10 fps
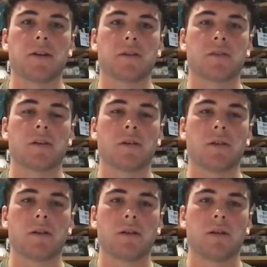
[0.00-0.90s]
So
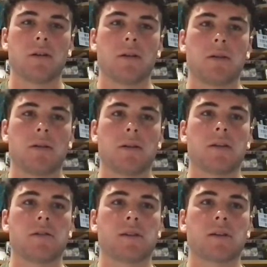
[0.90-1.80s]
yeah,
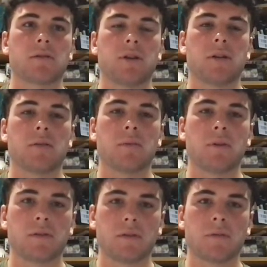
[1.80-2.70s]
it's
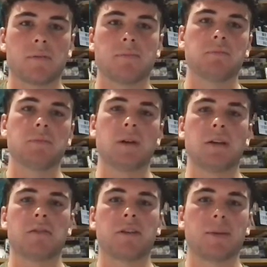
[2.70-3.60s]
it's an
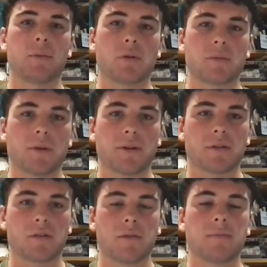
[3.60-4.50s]
unforgettable experience.